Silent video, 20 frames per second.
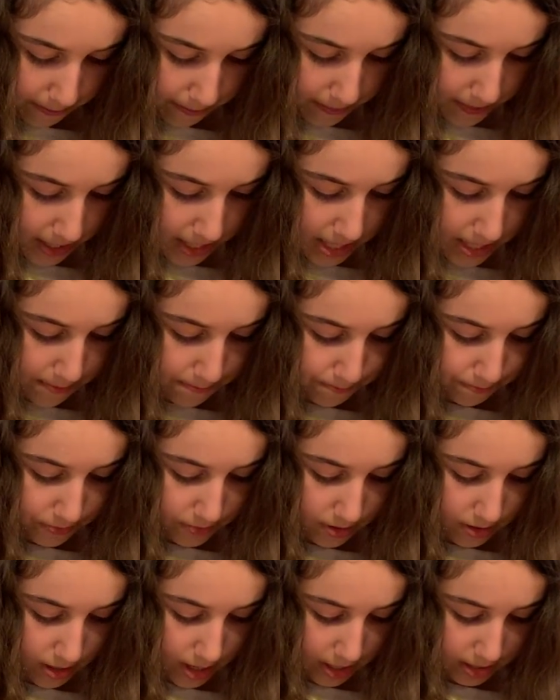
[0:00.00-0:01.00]
the E
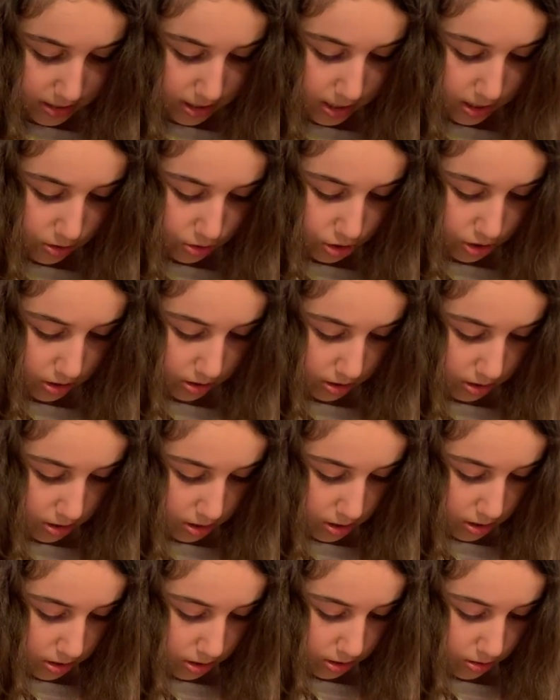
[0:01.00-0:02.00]
execution
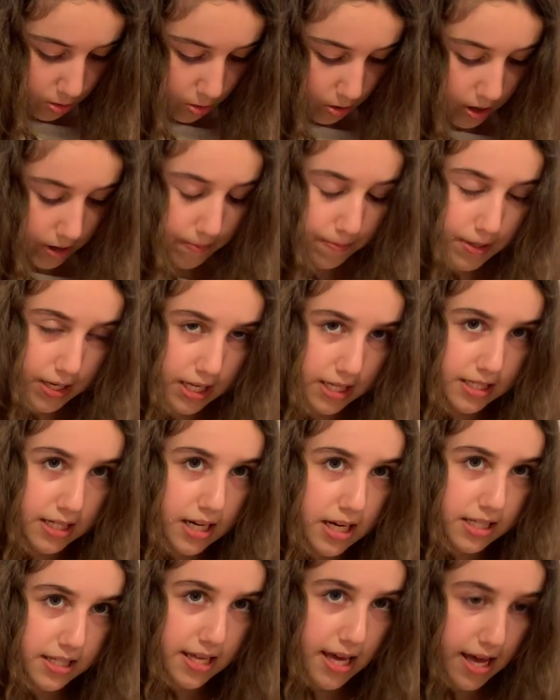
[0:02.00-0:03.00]
score begins
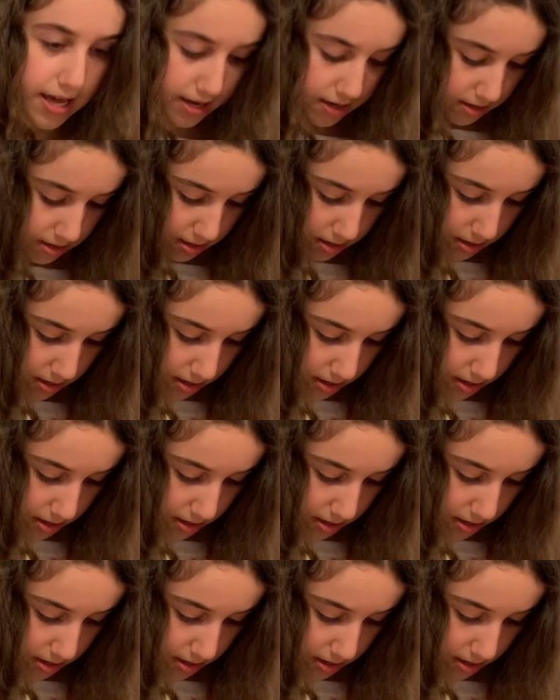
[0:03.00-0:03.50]
at a 10,